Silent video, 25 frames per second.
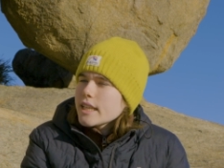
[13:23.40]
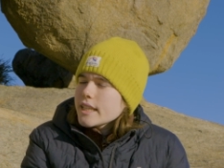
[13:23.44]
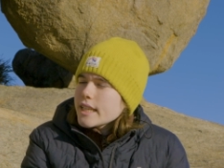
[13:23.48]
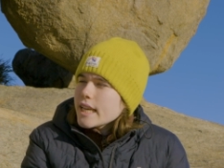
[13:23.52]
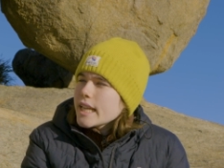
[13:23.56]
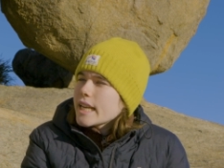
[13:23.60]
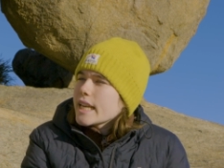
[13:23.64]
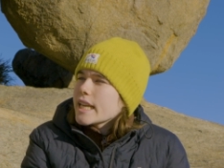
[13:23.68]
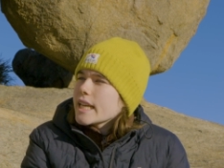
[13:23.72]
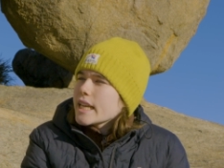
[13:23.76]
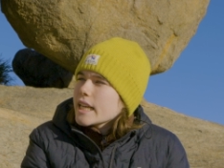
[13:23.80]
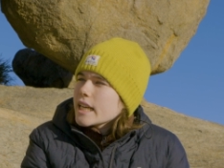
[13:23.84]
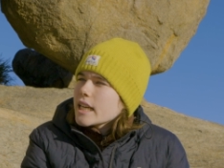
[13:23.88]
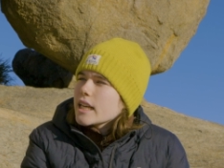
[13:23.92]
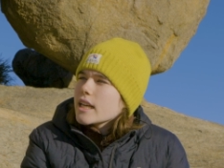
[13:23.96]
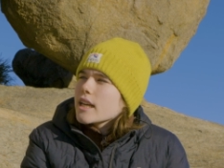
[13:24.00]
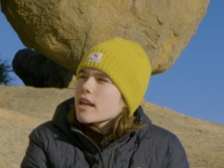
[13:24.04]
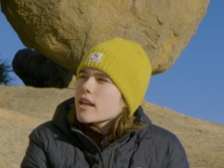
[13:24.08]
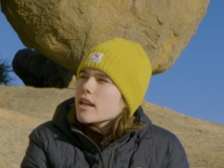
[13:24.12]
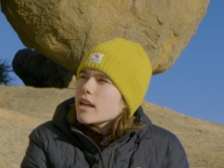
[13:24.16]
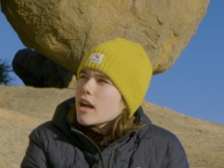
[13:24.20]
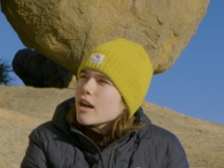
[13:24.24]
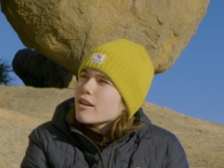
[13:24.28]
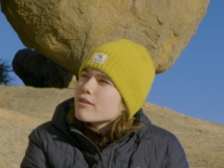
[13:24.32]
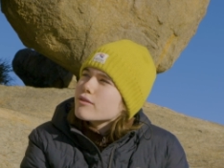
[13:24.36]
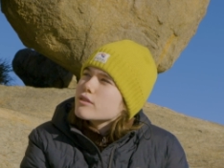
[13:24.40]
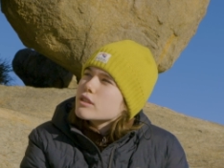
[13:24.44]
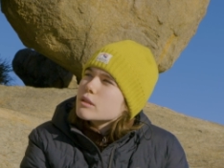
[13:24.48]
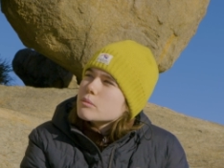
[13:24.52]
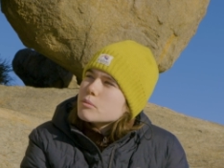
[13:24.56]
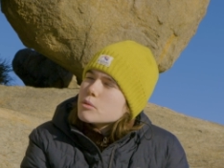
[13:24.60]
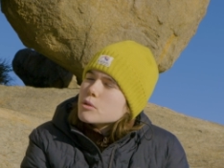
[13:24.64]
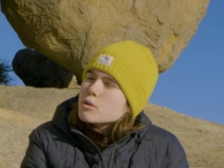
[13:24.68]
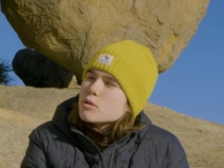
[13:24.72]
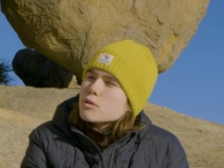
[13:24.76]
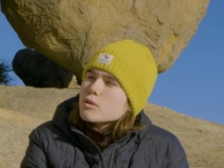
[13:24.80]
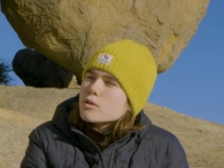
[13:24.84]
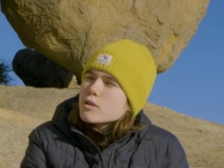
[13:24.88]
getting
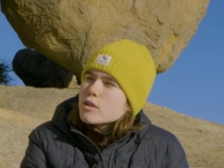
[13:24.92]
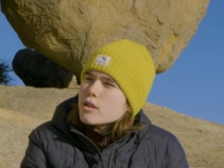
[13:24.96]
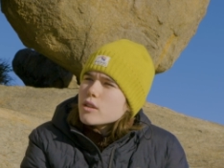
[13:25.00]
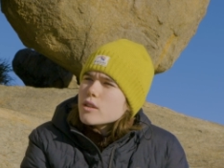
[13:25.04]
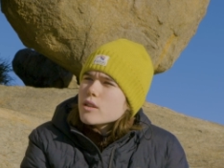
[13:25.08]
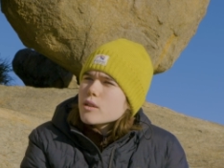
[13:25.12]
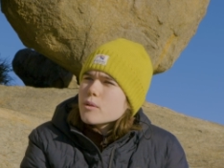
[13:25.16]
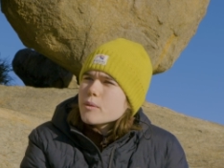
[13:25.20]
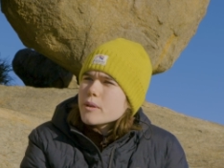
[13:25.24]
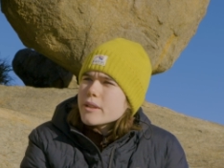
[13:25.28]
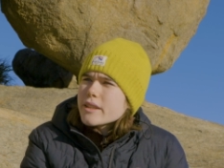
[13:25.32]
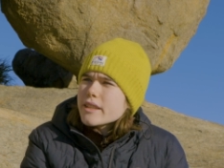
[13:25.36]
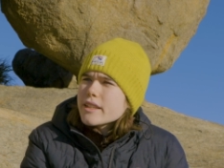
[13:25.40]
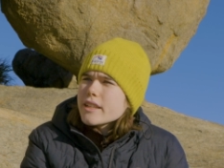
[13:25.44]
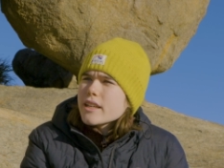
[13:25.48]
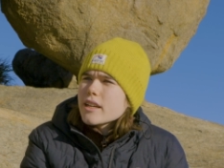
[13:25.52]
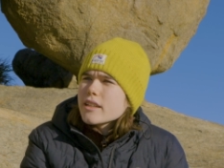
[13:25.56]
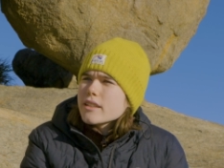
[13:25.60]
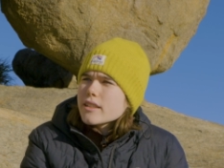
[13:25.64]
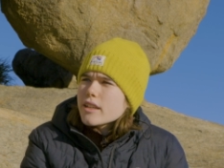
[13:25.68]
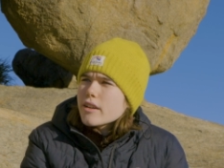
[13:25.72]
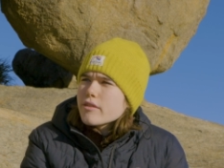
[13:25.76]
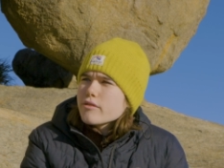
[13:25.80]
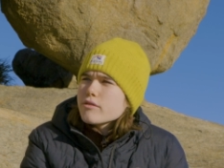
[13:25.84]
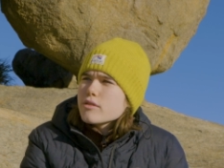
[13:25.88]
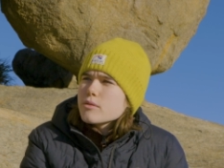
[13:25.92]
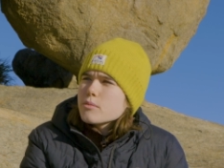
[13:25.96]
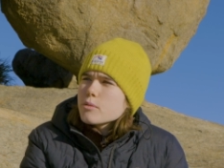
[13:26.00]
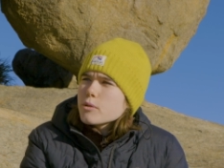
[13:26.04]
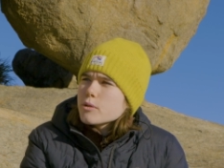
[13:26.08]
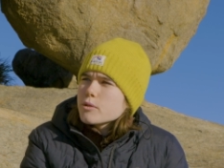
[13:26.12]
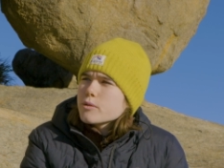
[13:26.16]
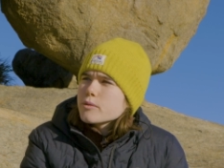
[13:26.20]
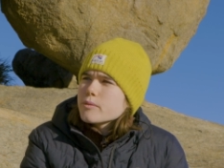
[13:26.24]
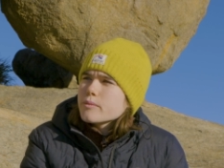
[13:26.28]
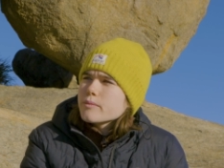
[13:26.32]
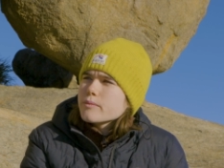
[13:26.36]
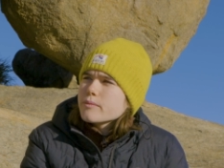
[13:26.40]
comfortable with the
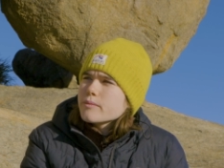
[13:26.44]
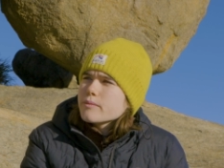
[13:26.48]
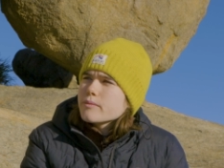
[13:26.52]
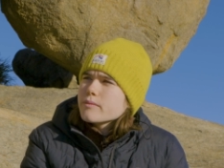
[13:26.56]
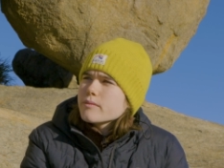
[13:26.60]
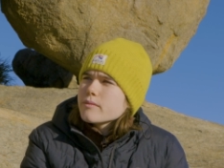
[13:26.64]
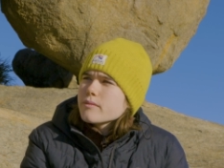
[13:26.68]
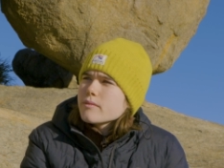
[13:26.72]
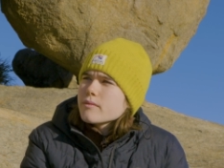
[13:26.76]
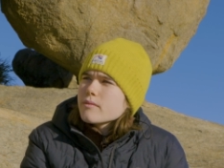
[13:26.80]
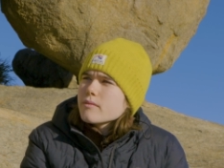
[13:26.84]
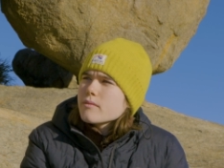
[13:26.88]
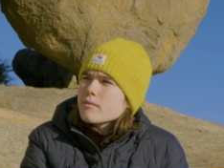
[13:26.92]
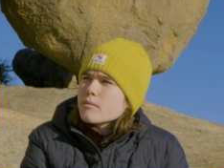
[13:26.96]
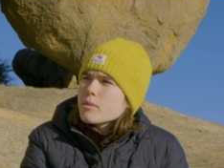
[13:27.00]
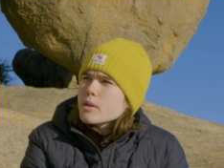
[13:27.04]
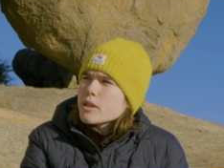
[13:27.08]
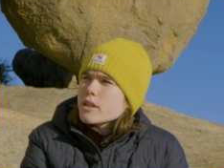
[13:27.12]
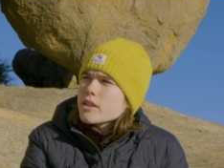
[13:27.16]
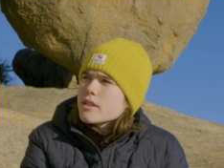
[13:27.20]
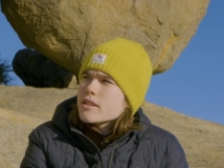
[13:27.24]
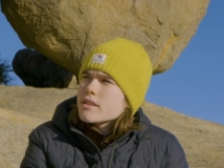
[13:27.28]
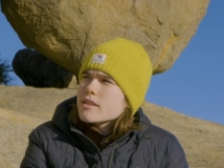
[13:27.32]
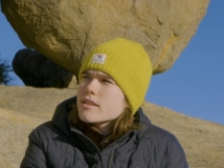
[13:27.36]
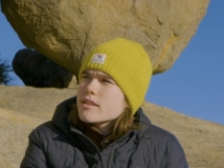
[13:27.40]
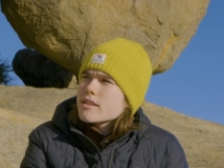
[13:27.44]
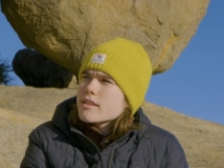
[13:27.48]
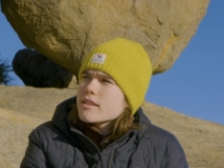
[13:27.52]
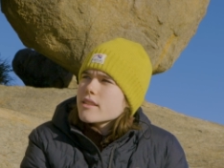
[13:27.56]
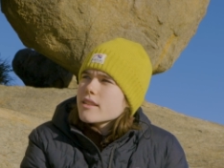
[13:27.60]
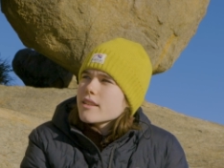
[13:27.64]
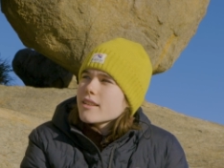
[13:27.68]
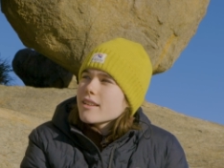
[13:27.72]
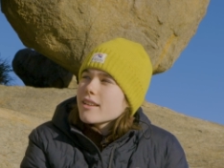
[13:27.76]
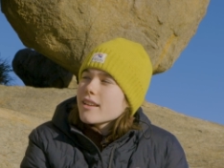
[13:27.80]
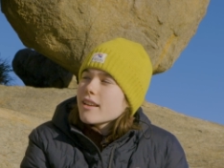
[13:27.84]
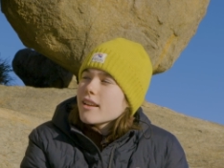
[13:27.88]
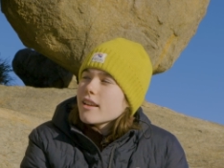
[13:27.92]
uncomfortable because